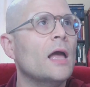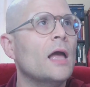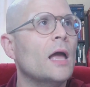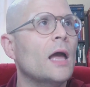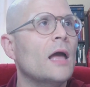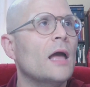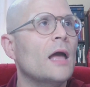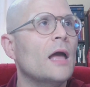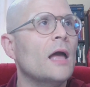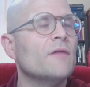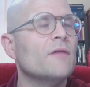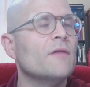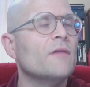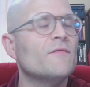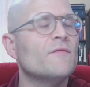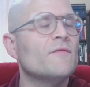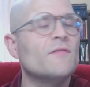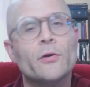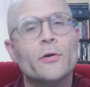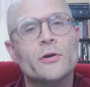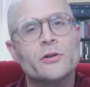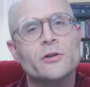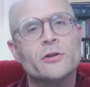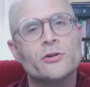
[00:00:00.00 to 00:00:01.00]
If I were to try
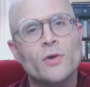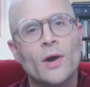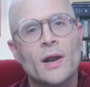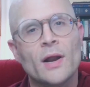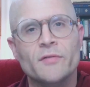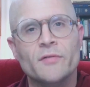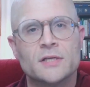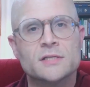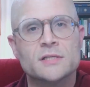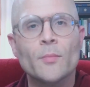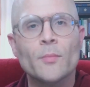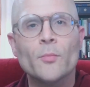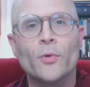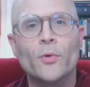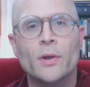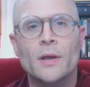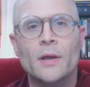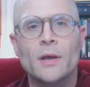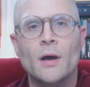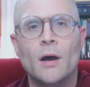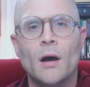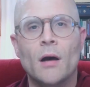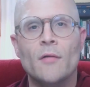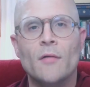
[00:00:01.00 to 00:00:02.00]
to give a summary
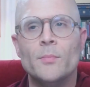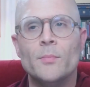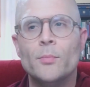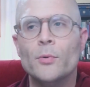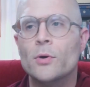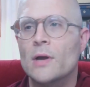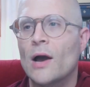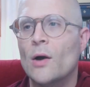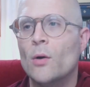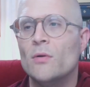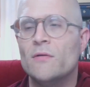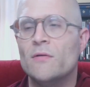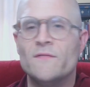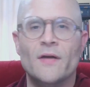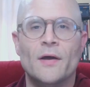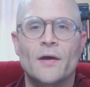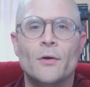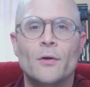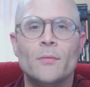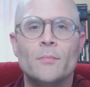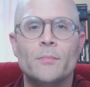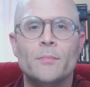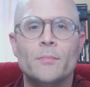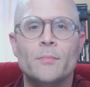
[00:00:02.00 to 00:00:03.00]
of the book, I would
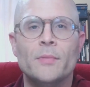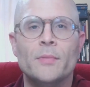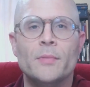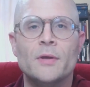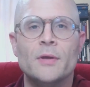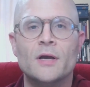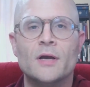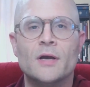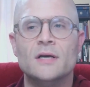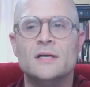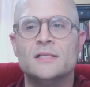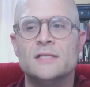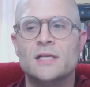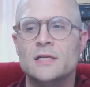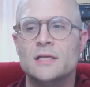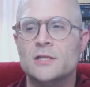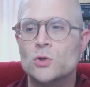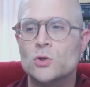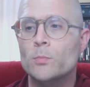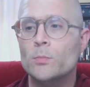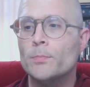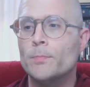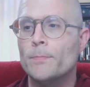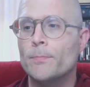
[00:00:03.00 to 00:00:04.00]
fail because it's
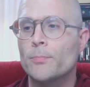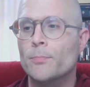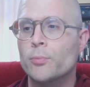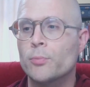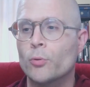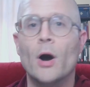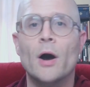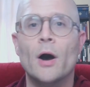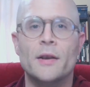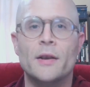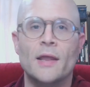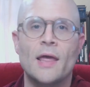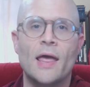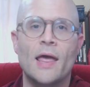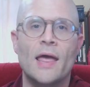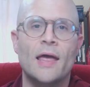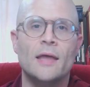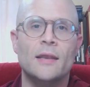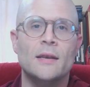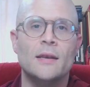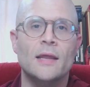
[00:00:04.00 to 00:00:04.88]
so broad and